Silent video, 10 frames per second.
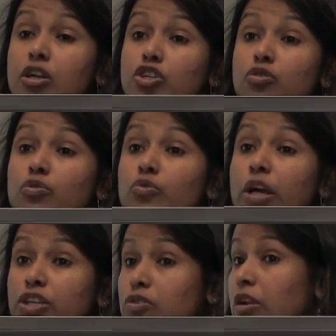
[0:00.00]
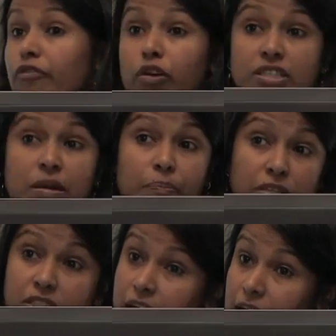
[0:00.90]
to actually, for
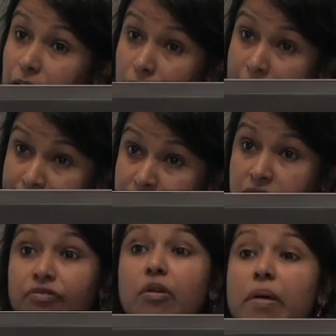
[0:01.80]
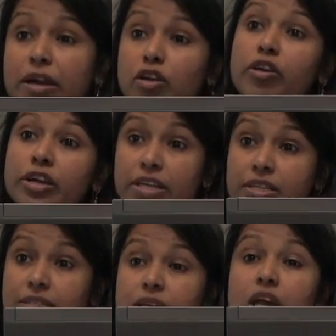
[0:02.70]
example, take lands from
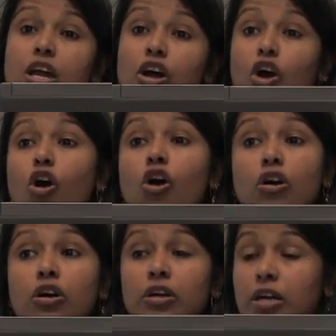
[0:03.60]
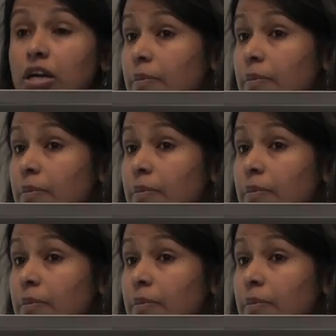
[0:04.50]
minorities, or